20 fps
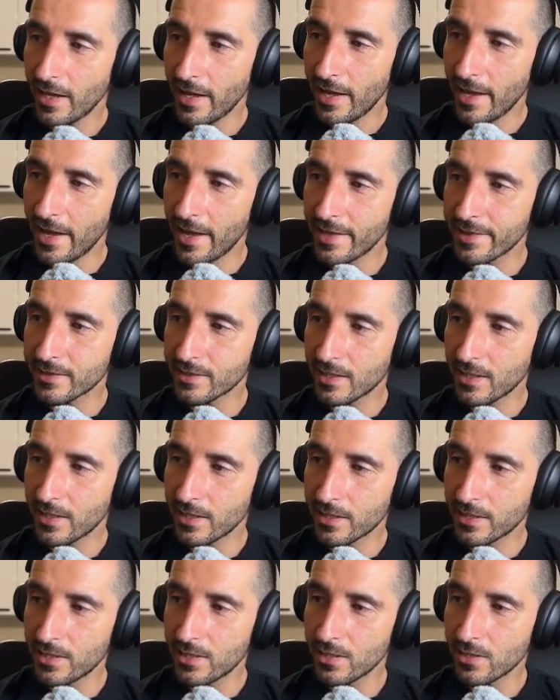And uh,
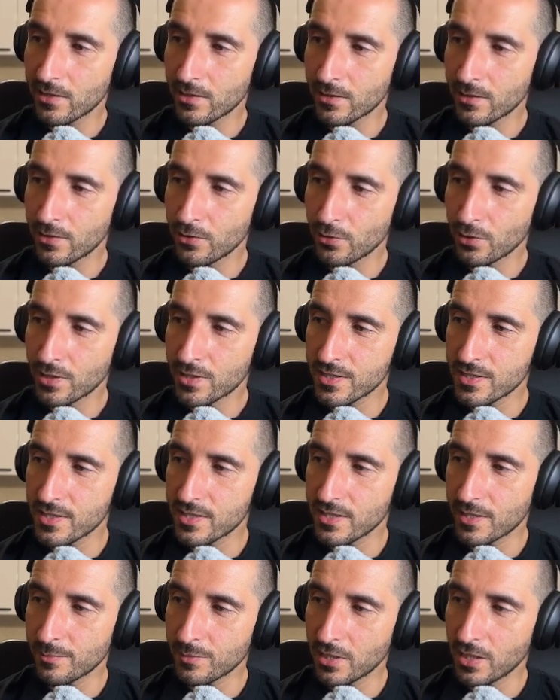here you can see
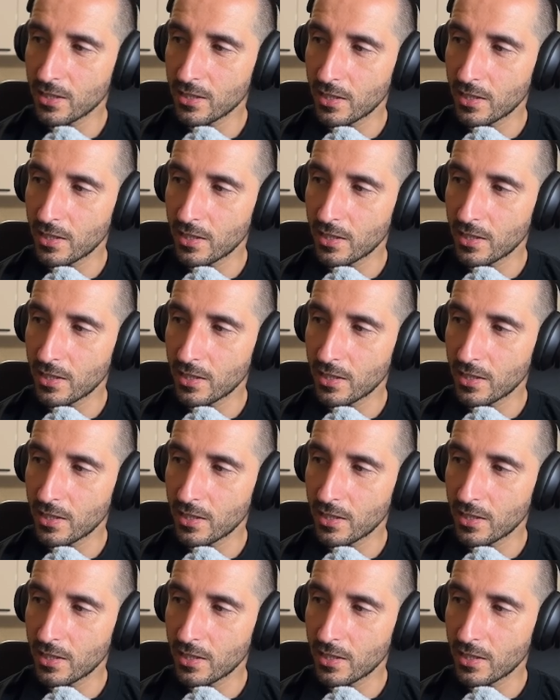something